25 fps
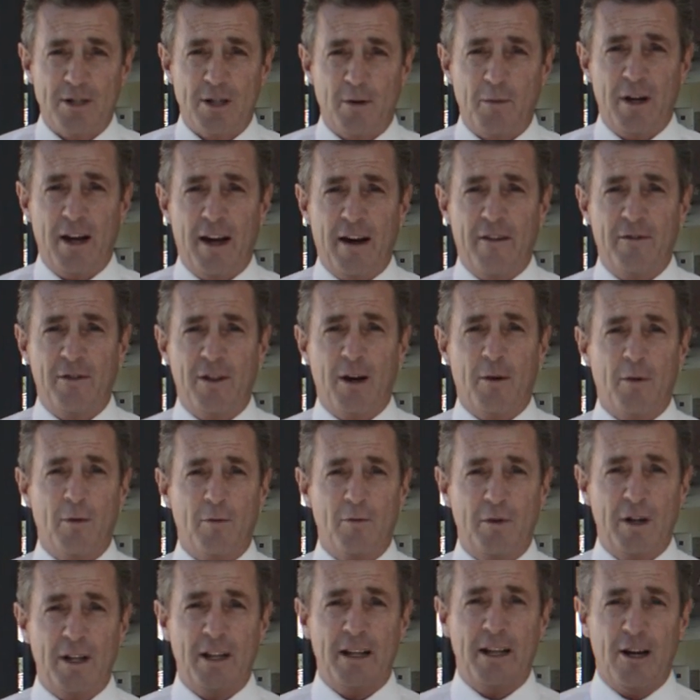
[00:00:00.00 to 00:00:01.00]
that we have that will
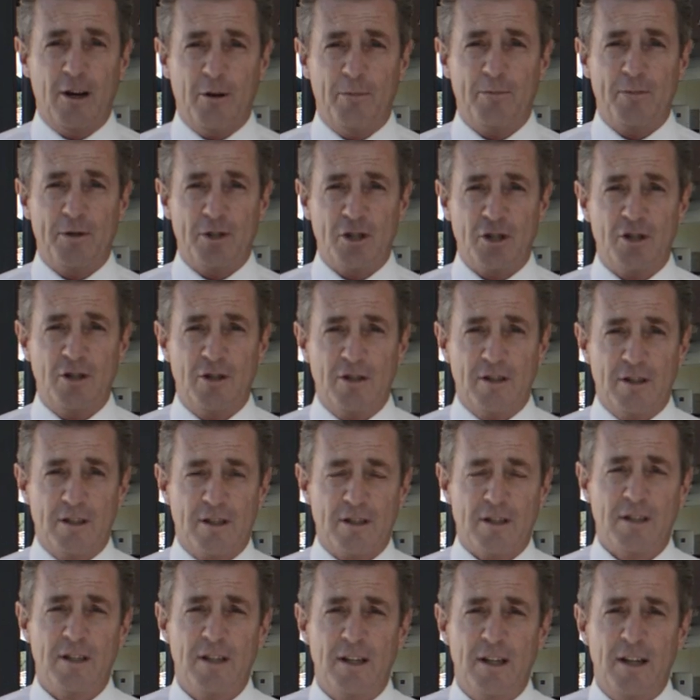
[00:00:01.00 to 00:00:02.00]
really help the
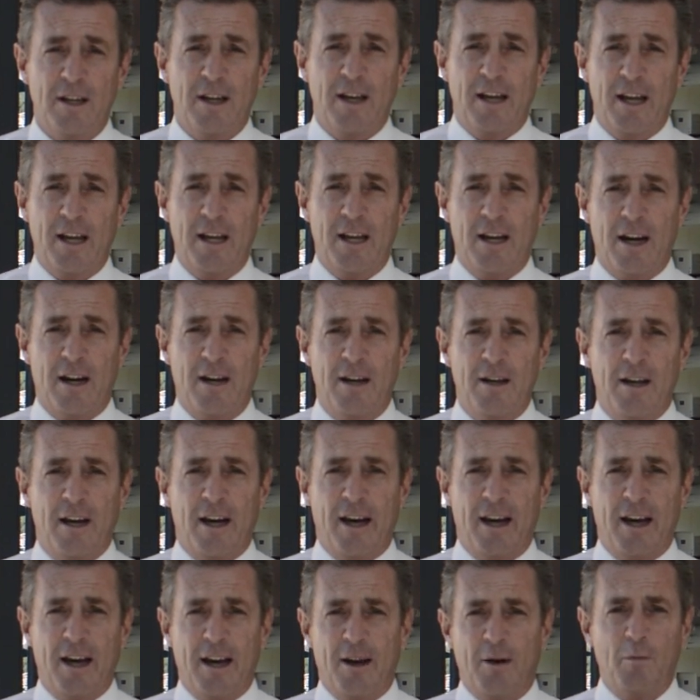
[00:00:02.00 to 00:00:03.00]
students here.
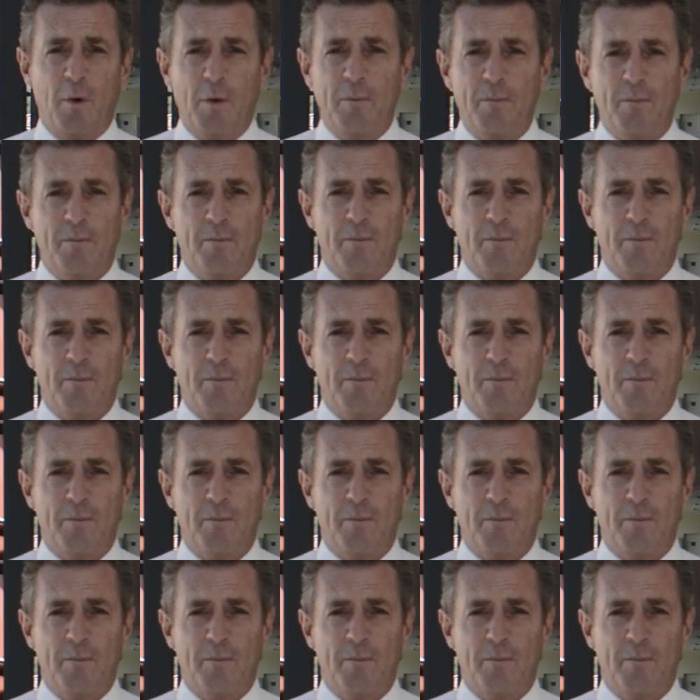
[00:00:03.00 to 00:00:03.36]
what